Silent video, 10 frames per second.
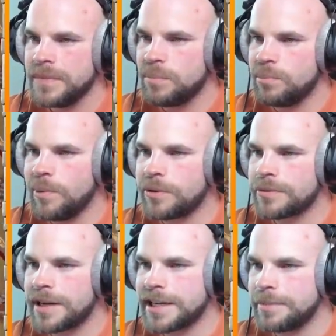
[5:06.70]
More
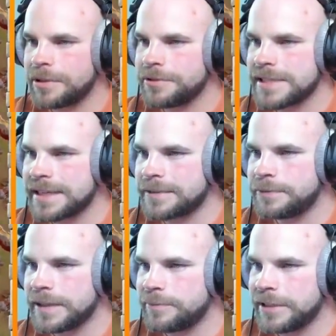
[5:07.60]
rocket balloons out of the
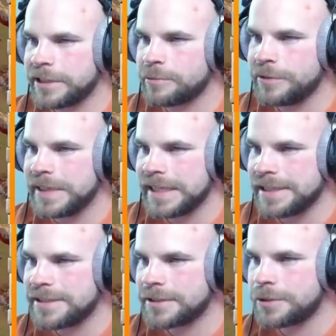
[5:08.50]
flame flinger, moving
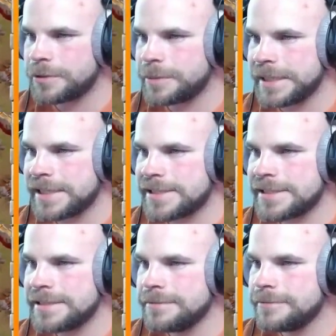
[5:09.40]
into the core of the base.
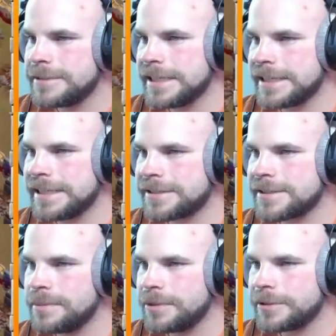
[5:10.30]
Taking down some
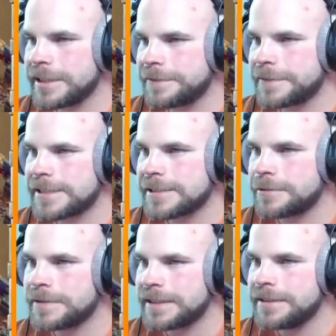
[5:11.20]
more defenses over
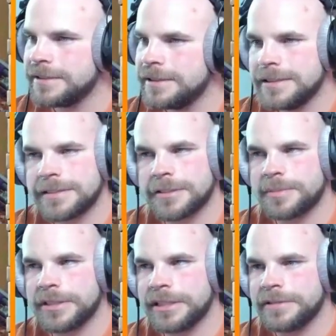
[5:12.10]
there. It's looking
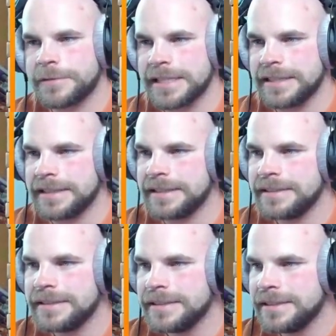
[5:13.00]
pretty good for Synthé.
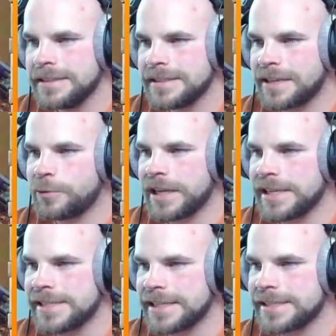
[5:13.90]
He's got 48
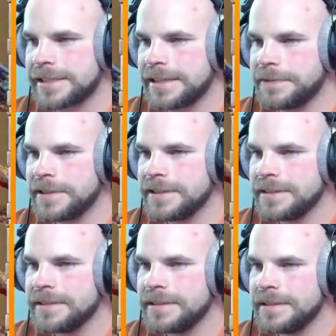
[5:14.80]
seconds left.
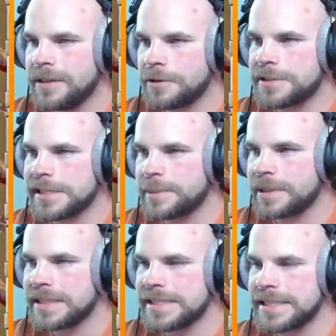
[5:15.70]
RC's
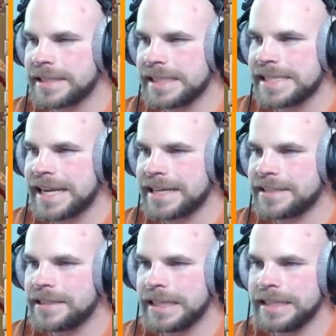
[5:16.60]
ability still intact,
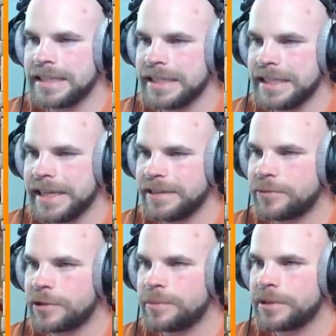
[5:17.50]
and a
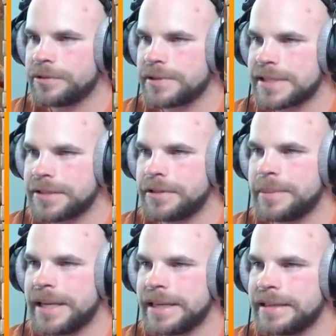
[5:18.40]
handful of balloons still in the
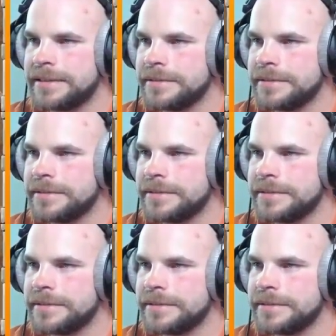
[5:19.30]
bag.